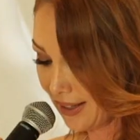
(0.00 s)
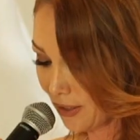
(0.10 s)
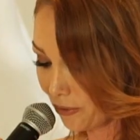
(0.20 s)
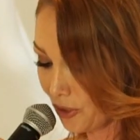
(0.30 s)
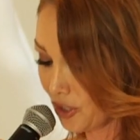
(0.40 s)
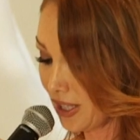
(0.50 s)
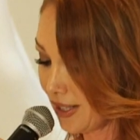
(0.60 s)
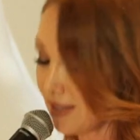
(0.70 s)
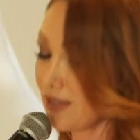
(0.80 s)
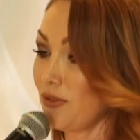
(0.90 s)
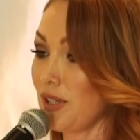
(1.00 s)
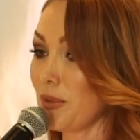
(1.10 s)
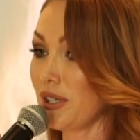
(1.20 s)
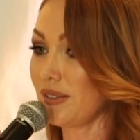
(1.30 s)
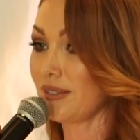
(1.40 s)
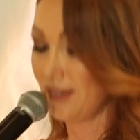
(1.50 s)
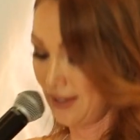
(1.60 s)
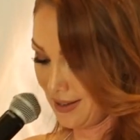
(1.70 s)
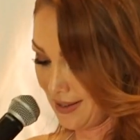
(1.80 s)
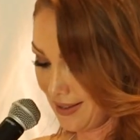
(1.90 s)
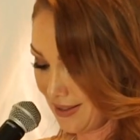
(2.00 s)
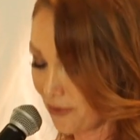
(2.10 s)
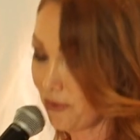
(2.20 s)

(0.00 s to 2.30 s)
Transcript: The future isn't female, the